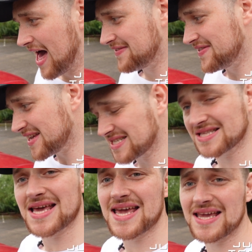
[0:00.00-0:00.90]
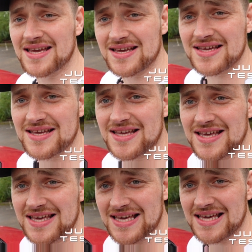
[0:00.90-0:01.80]
and this thing
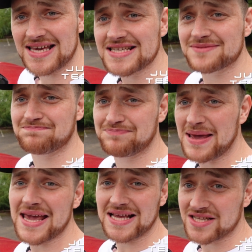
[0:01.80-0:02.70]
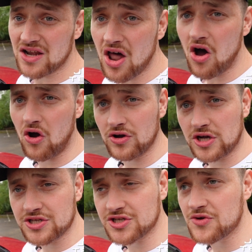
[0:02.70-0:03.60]
is big, it's long,
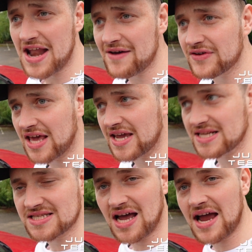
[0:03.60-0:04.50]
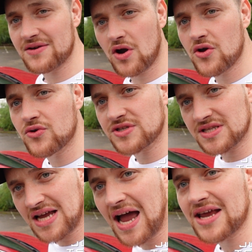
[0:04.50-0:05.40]
so navigating tight roads
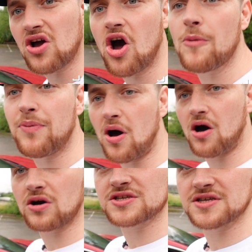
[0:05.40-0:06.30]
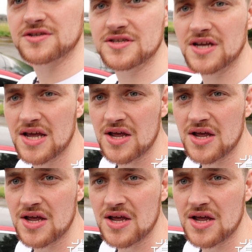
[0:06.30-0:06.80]
and tight car parks and